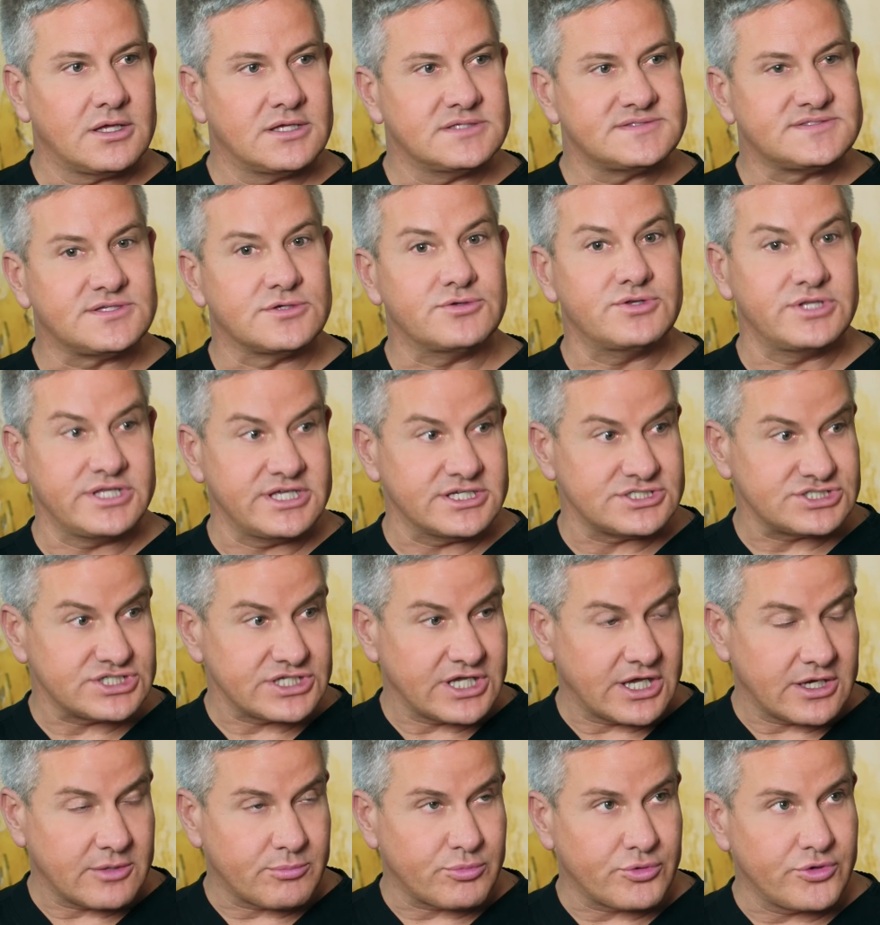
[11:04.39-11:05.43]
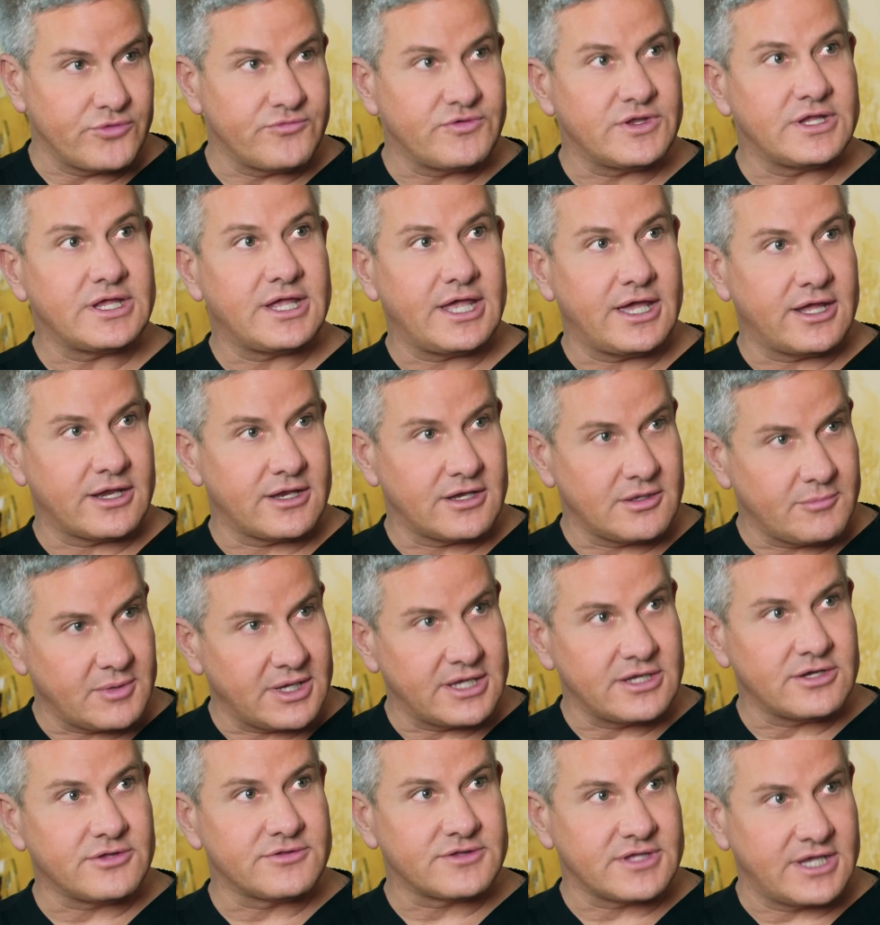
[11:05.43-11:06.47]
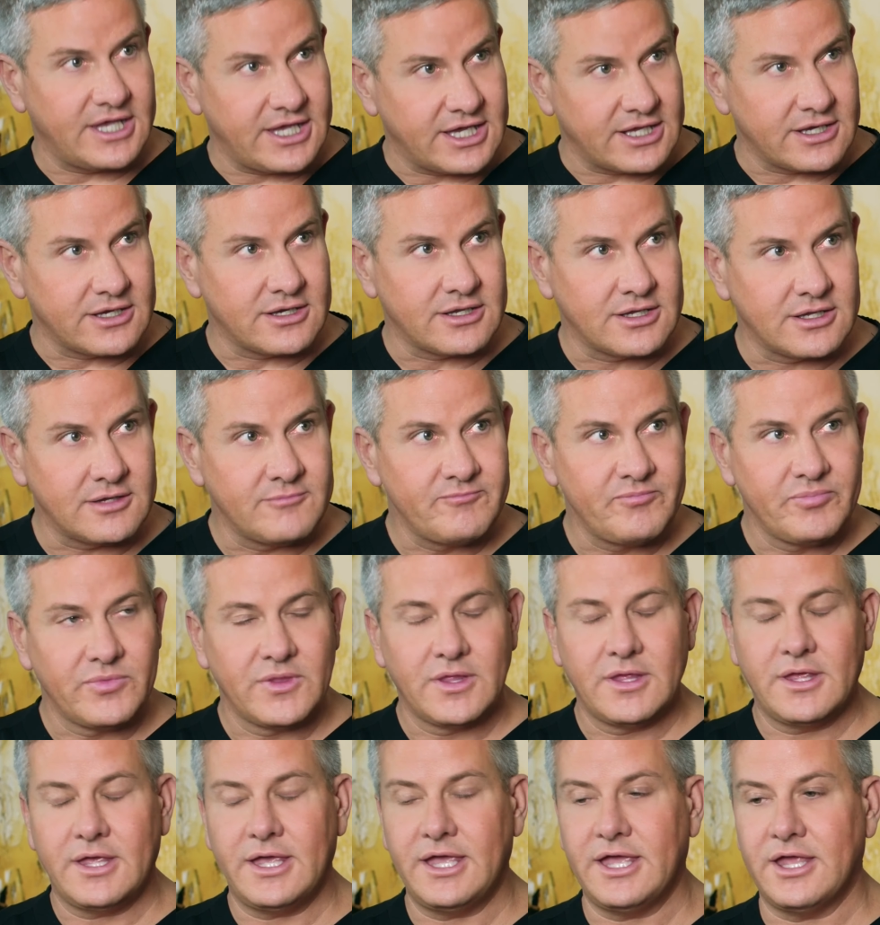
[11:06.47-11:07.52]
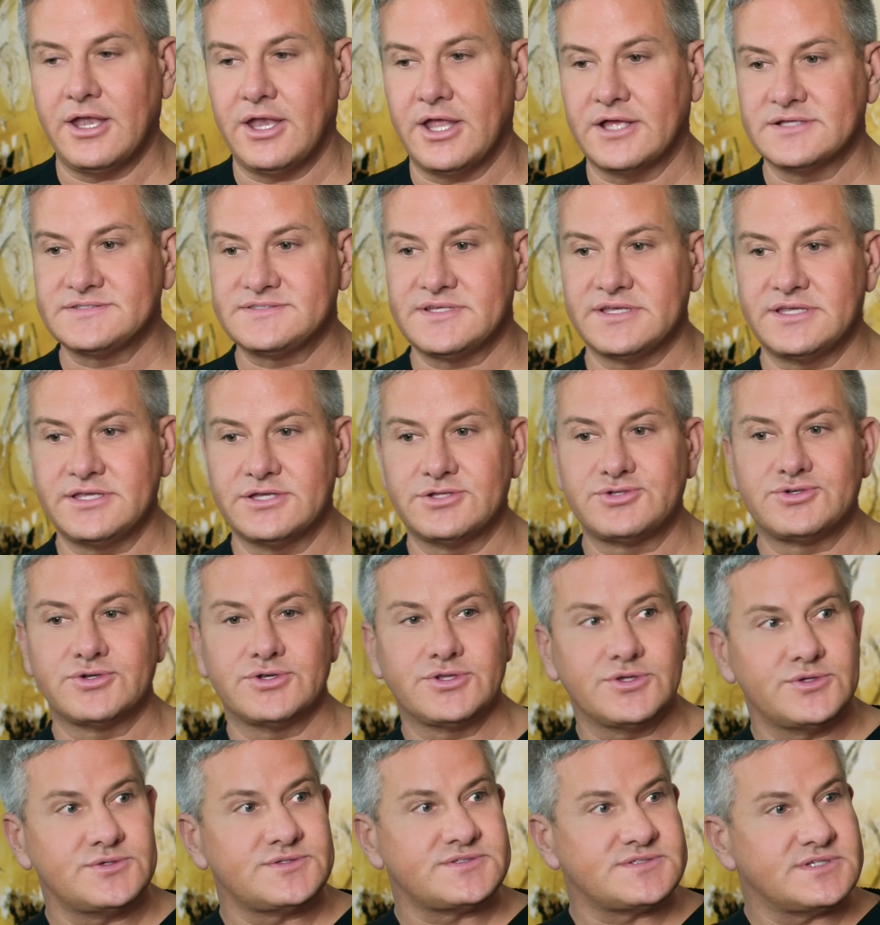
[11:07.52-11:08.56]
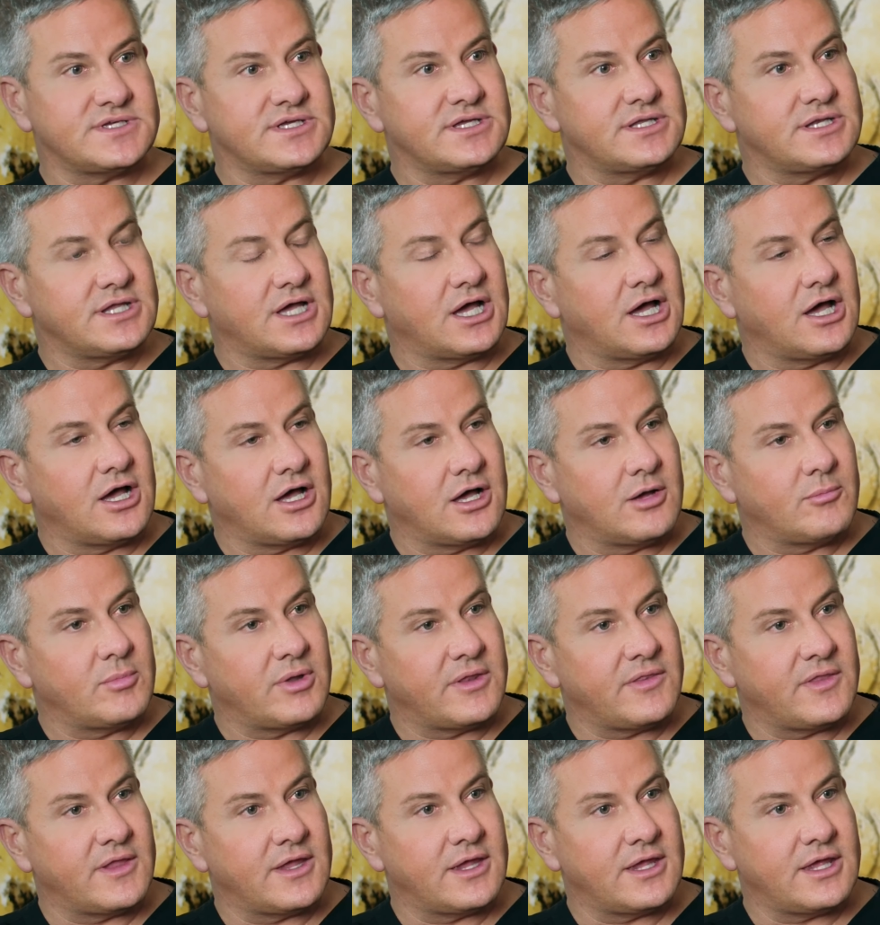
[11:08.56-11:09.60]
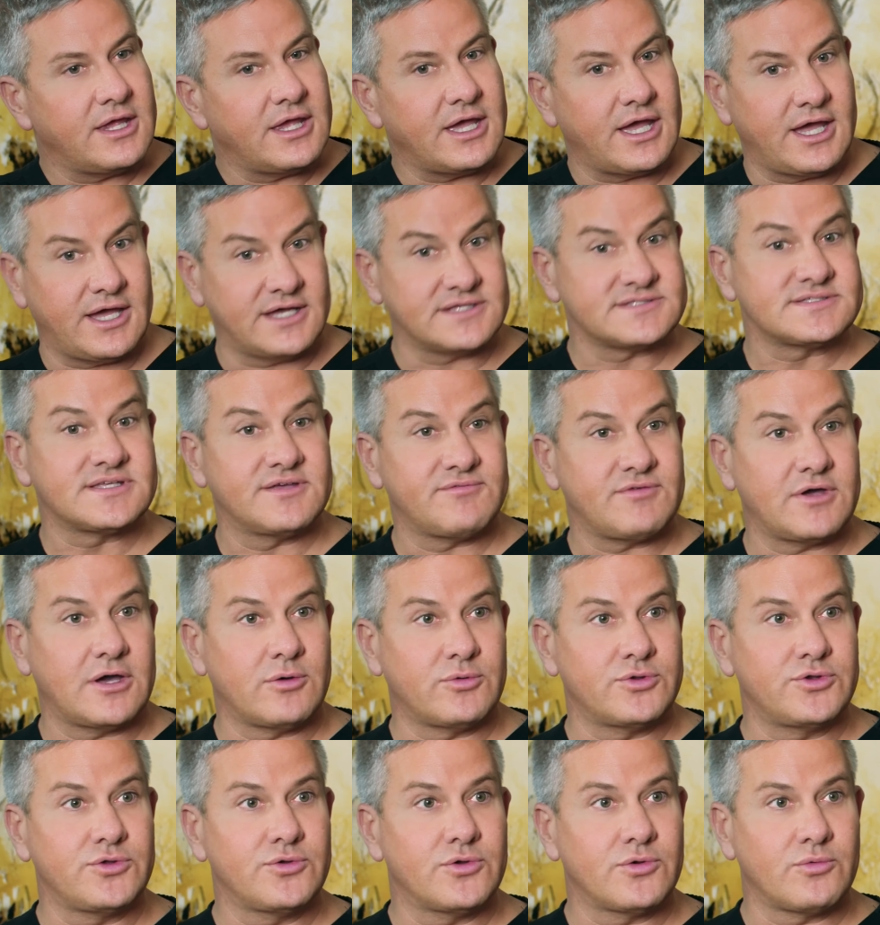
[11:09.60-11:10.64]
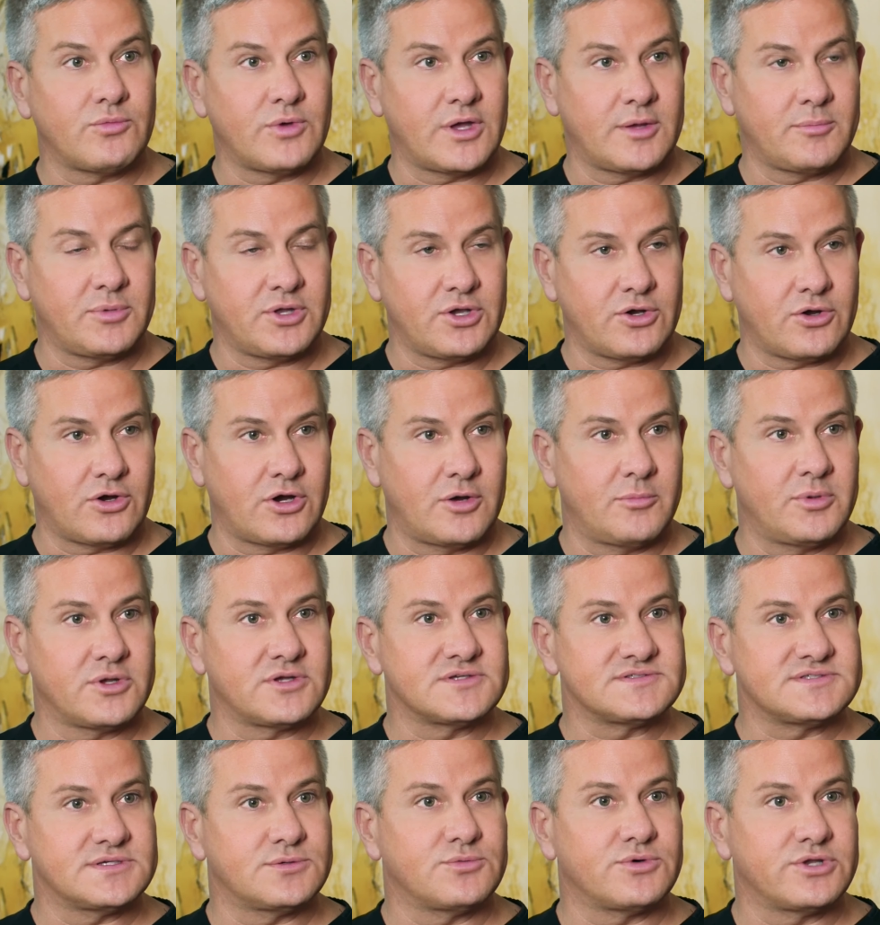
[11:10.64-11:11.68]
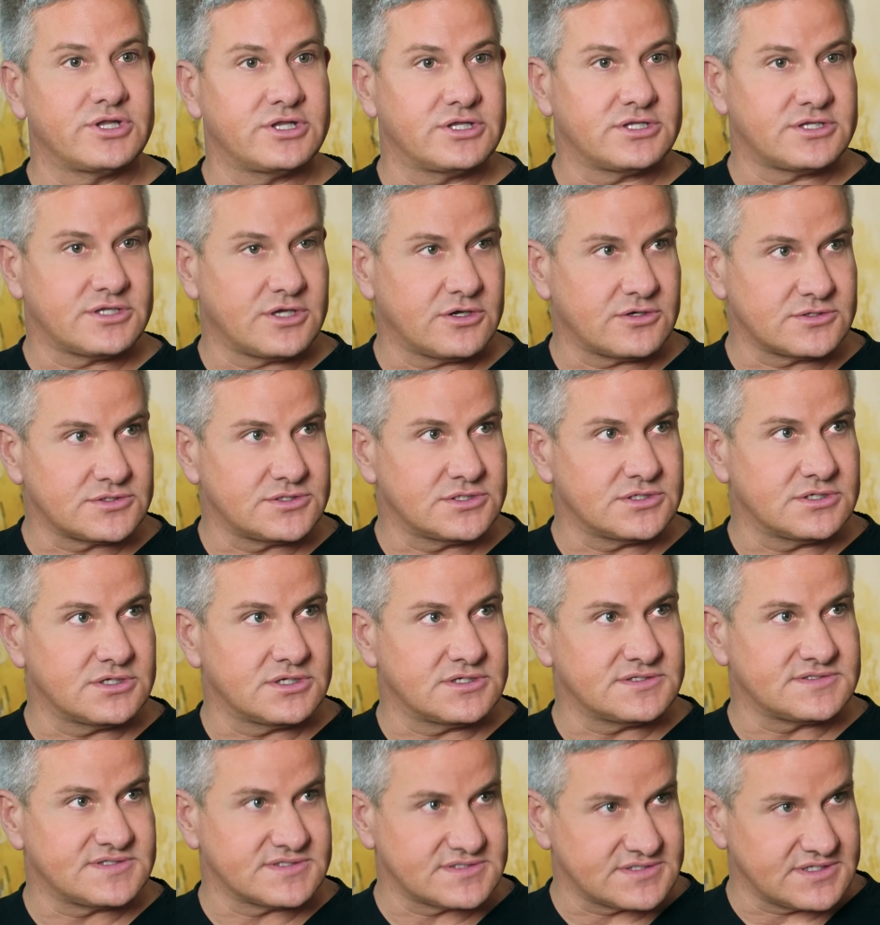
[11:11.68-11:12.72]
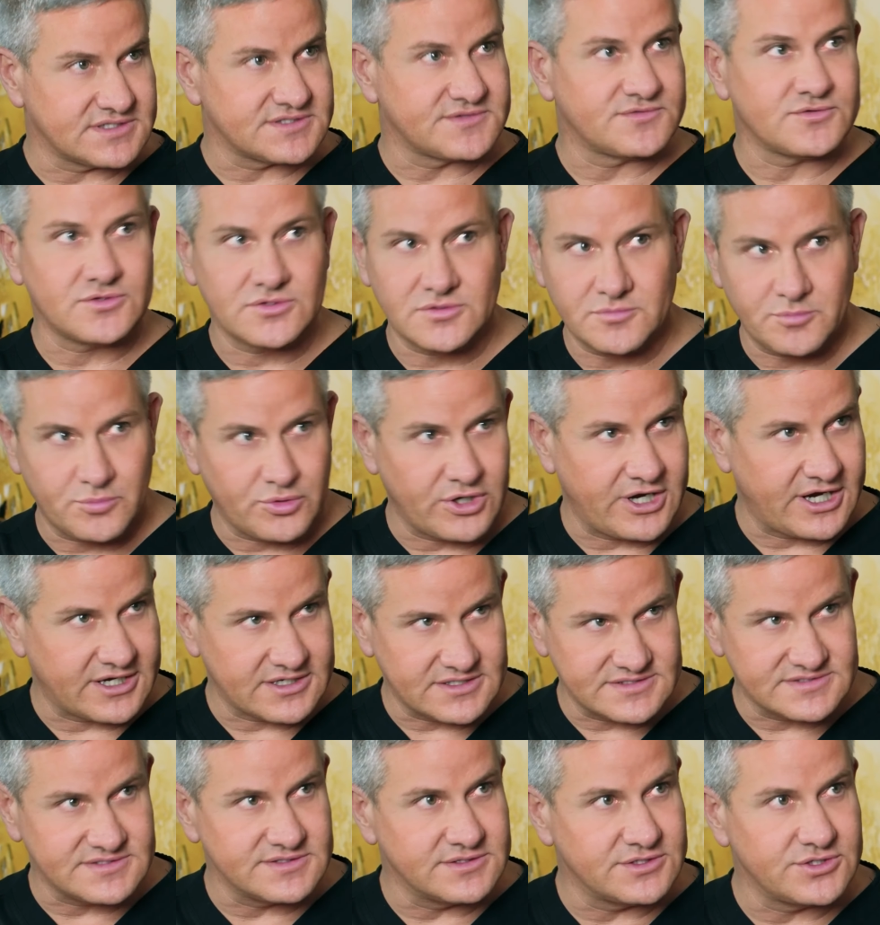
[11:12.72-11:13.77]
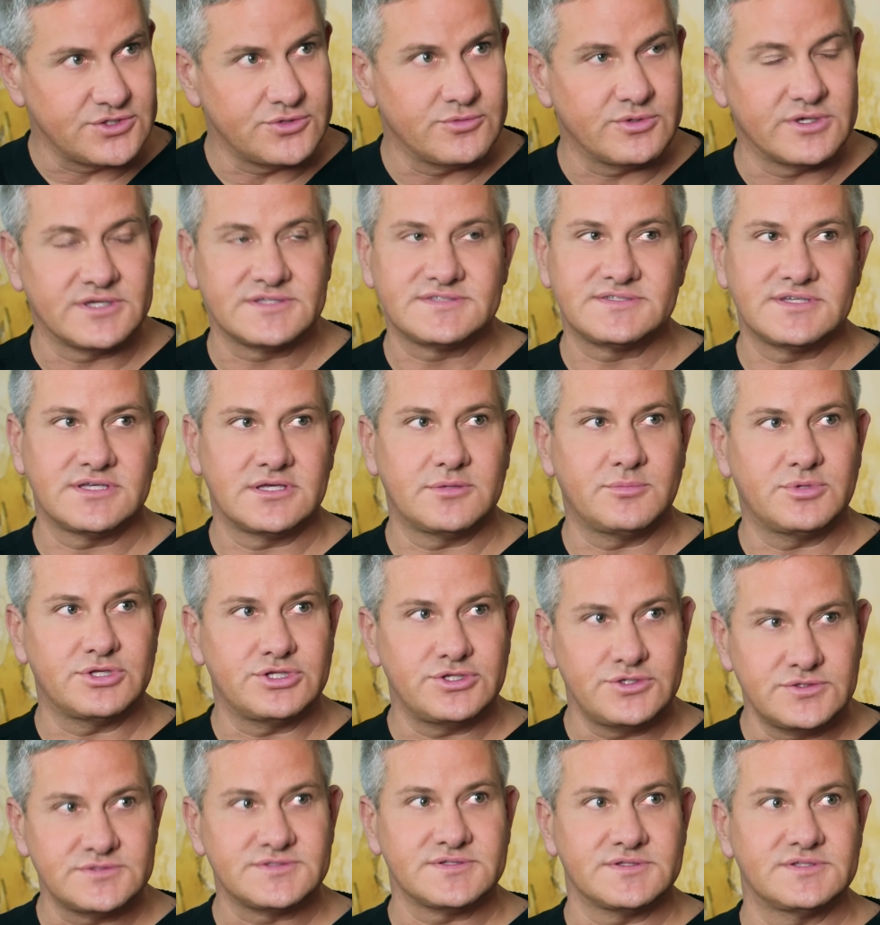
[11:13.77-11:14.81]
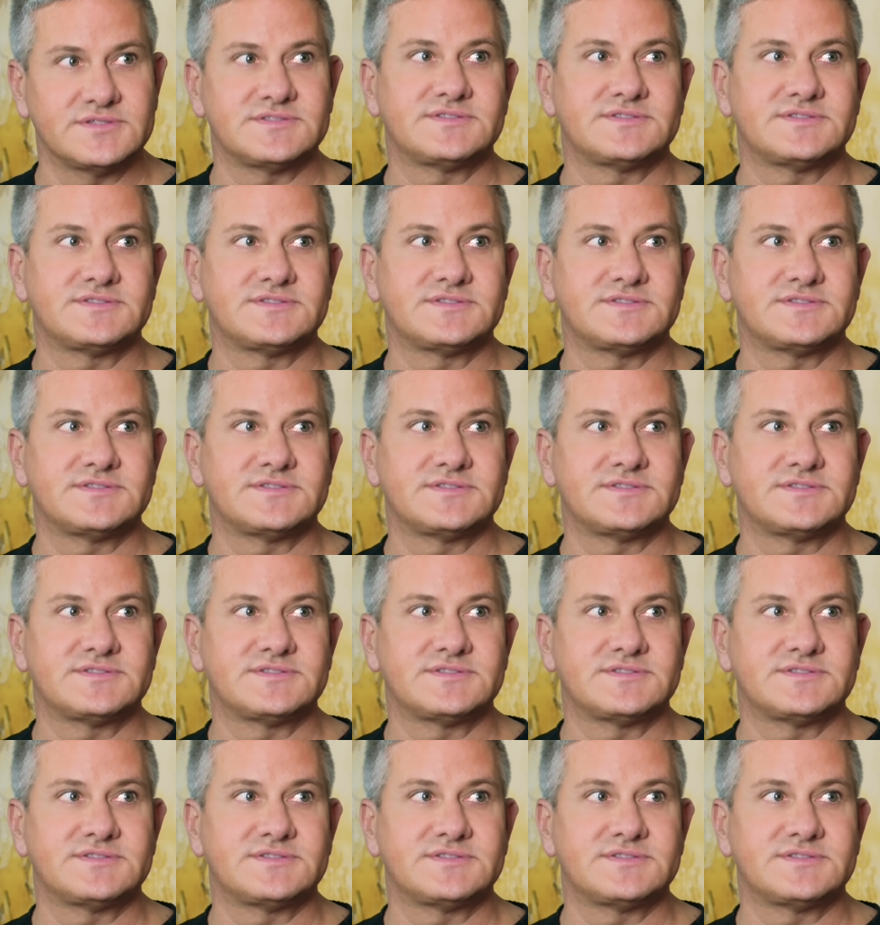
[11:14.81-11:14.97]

So Neogen got approved in Canada by Health Canada, and as they introduced it, they asked if I would do a webinar because they wanted to talk to a successful practice in the US that had been using this